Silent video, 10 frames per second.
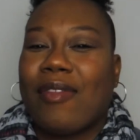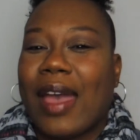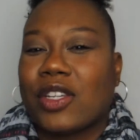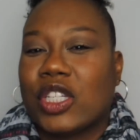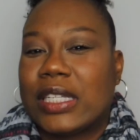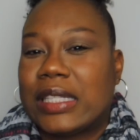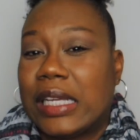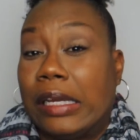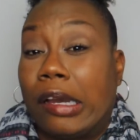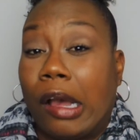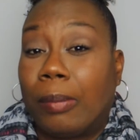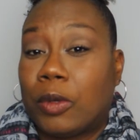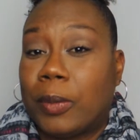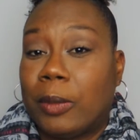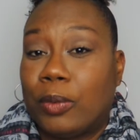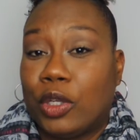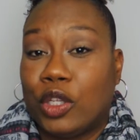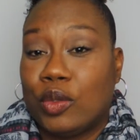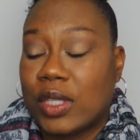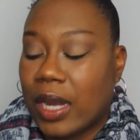I've actually seen a couple people
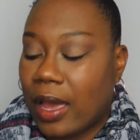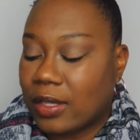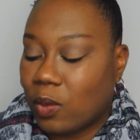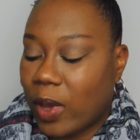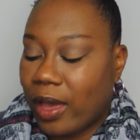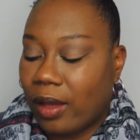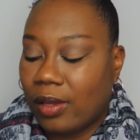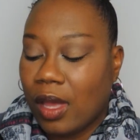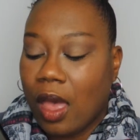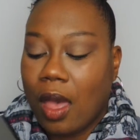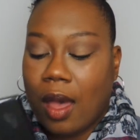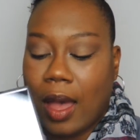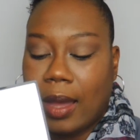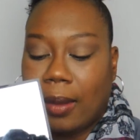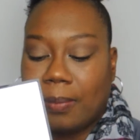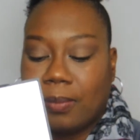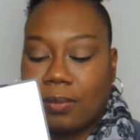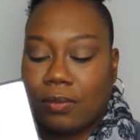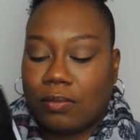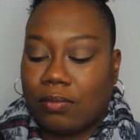use it as well
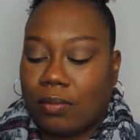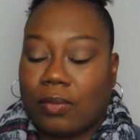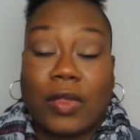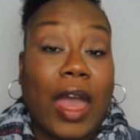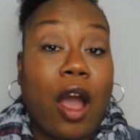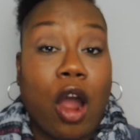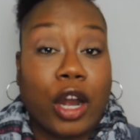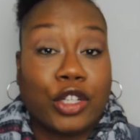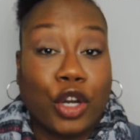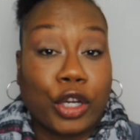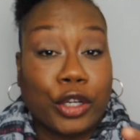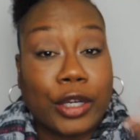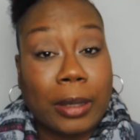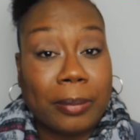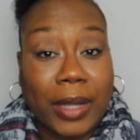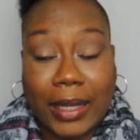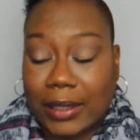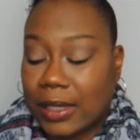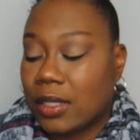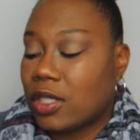that are darker
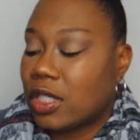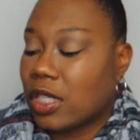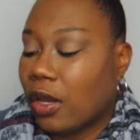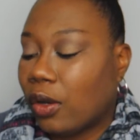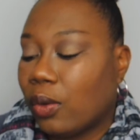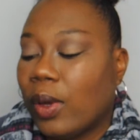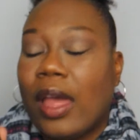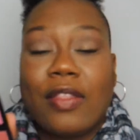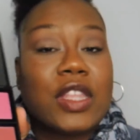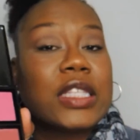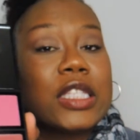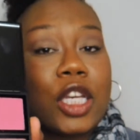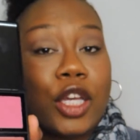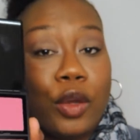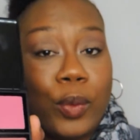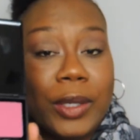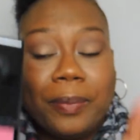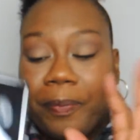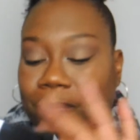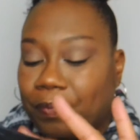complected. So this is a good one.
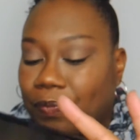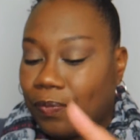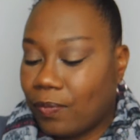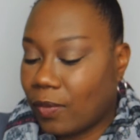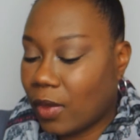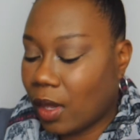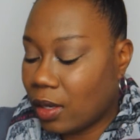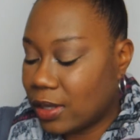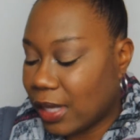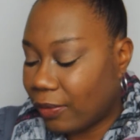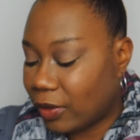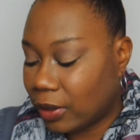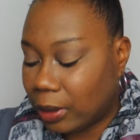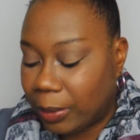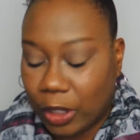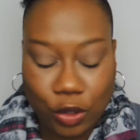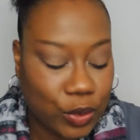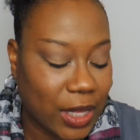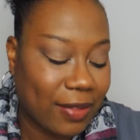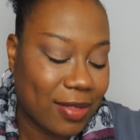Definitely be
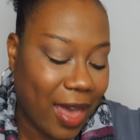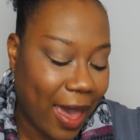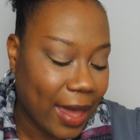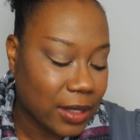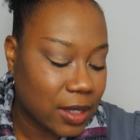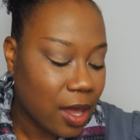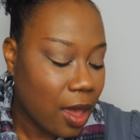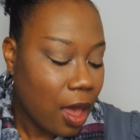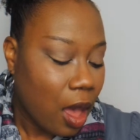using that.